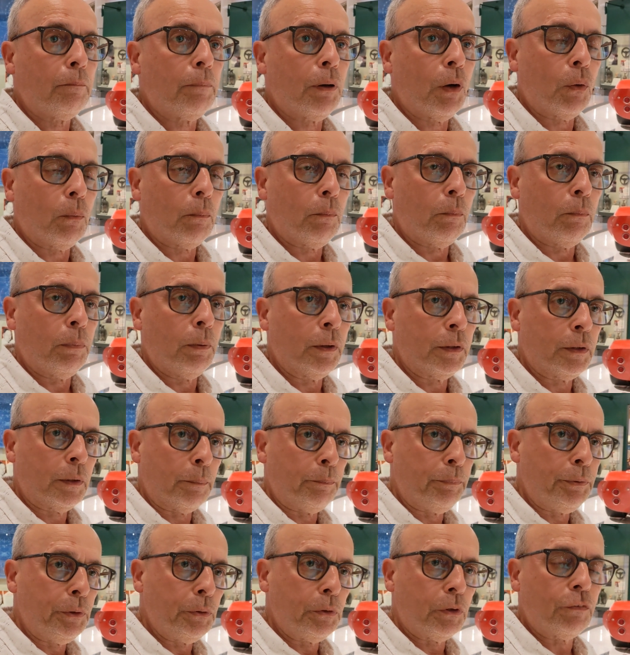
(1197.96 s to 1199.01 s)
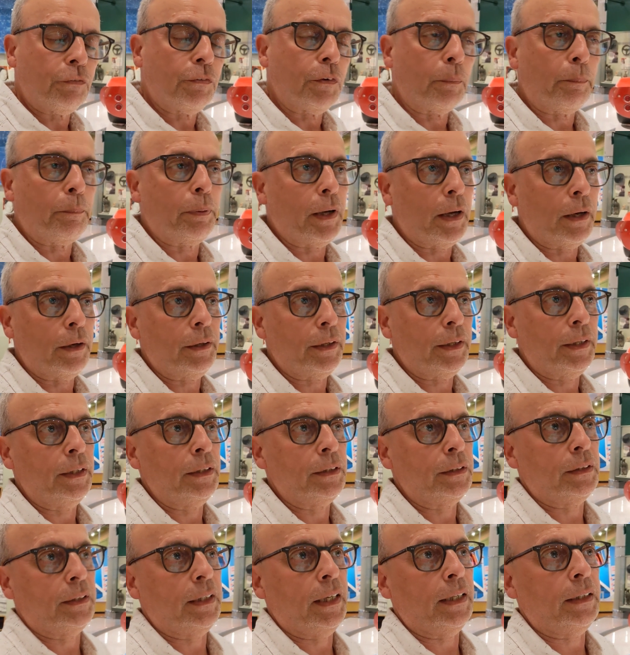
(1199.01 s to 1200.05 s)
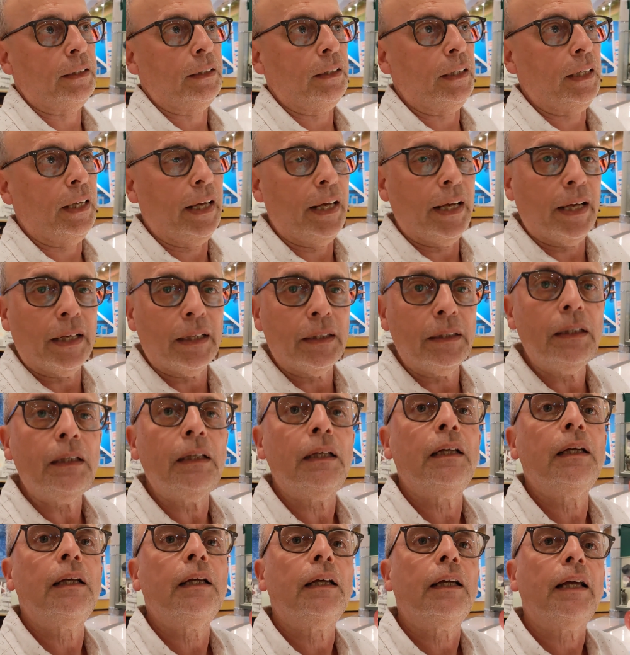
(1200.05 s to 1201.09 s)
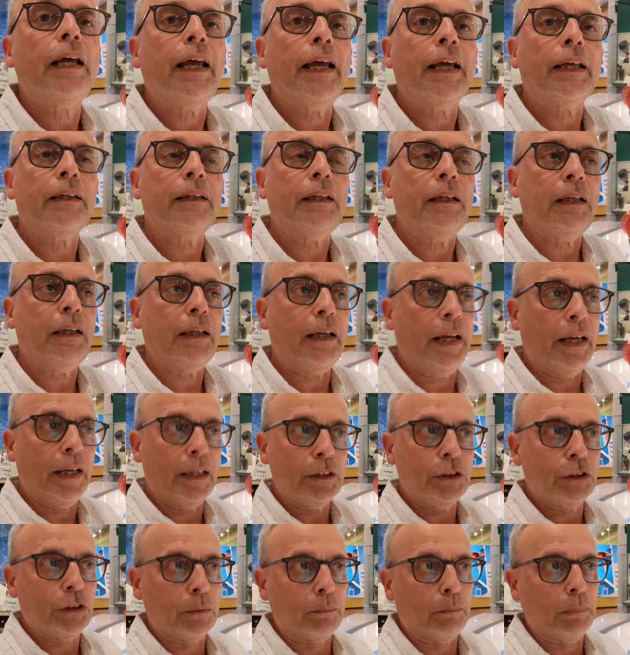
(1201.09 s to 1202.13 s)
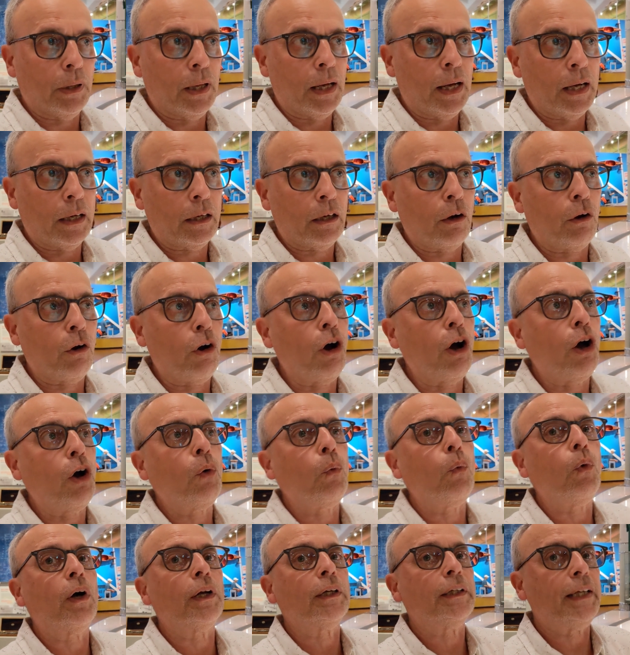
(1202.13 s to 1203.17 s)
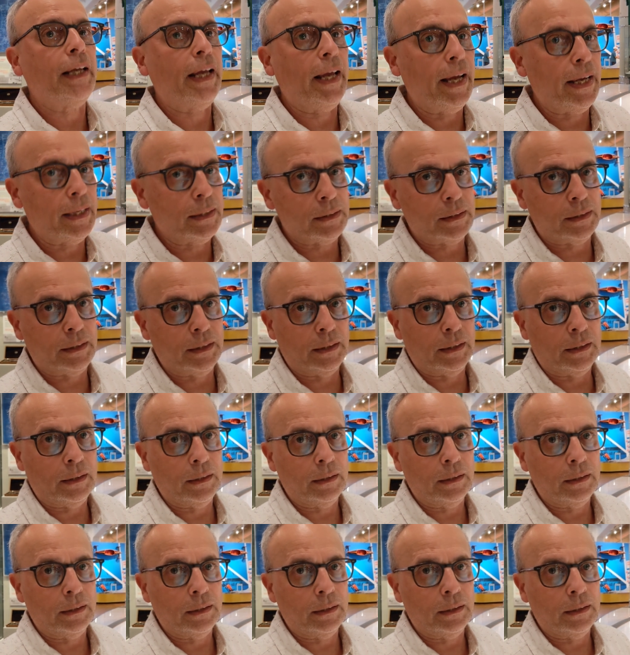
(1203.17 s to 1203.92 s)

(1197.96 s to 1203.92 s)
But the beautiful part is that the head and the engine block are all one casting.